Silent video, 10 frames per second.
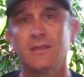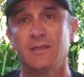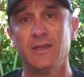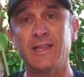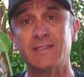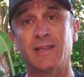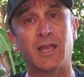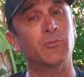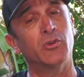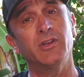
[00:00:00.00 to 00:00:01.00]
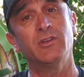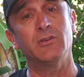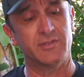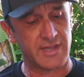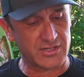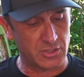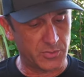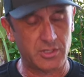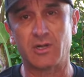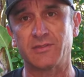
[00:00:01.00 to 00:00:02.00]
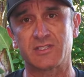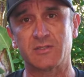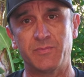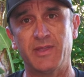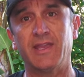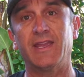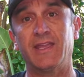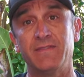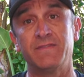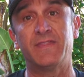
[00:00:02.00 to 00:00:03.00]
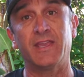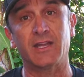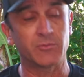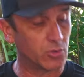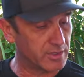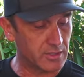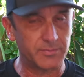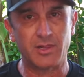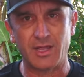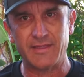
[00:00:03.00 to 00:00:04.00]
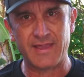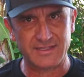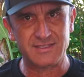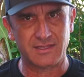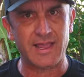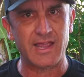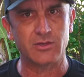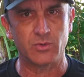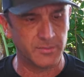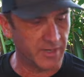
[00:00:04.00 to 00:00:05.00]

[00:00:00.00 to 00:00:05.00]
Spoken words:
The next thing I'm going to do is actually put it on the spit, and then I'm going to apply that slather we